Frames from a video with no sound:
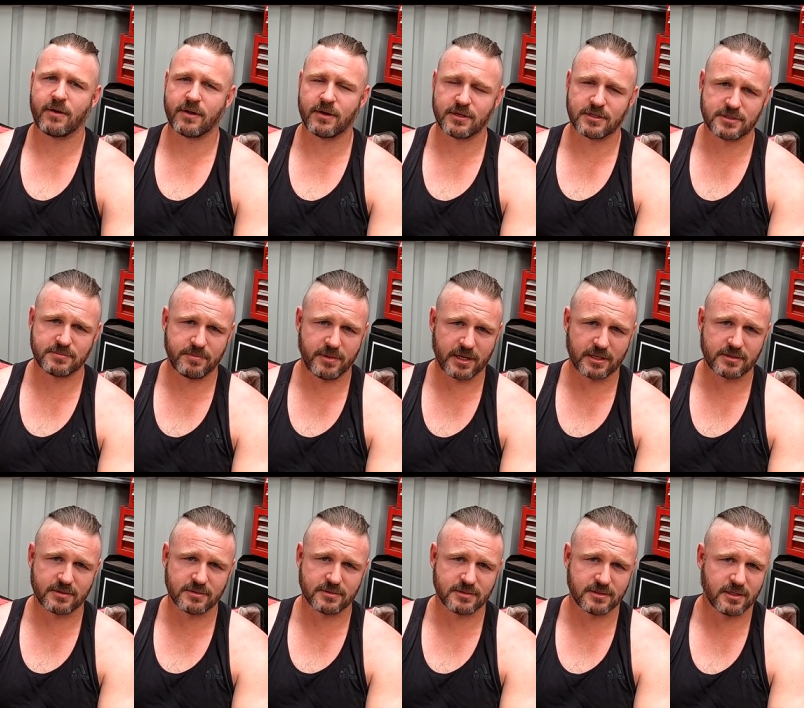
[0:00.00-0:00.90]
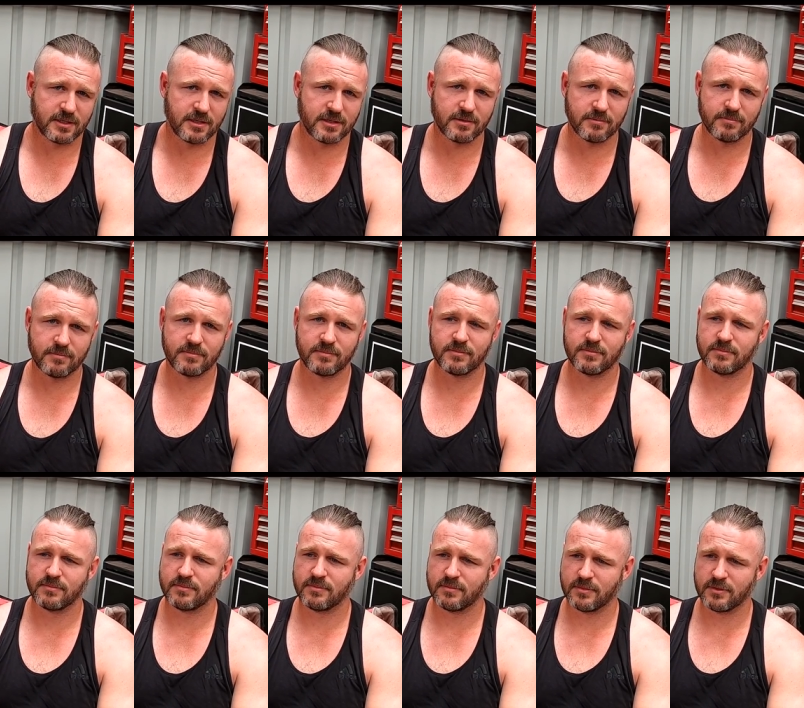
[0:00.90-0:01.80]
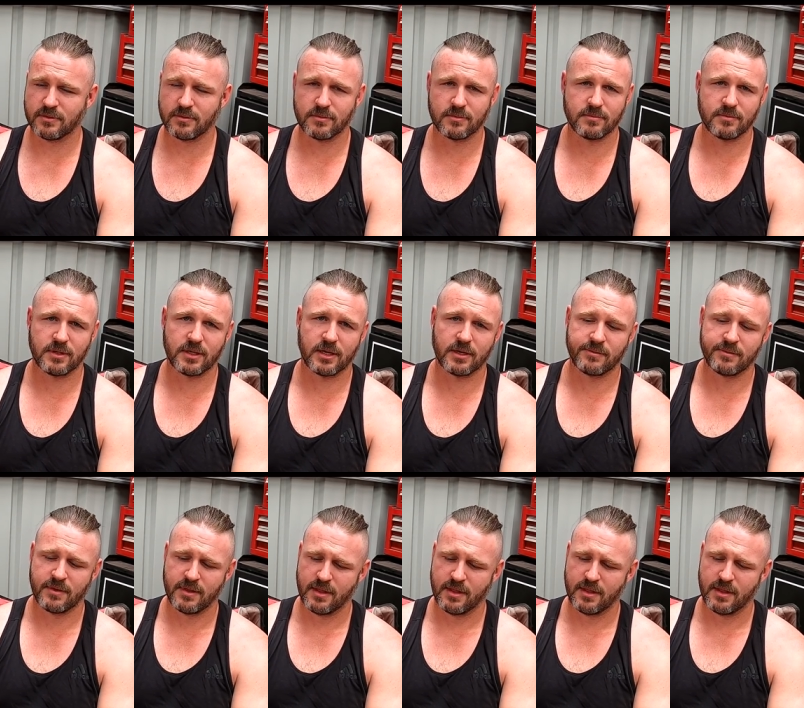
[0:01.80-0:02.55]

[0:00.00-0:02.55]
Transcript: I can expect to see them, or you know,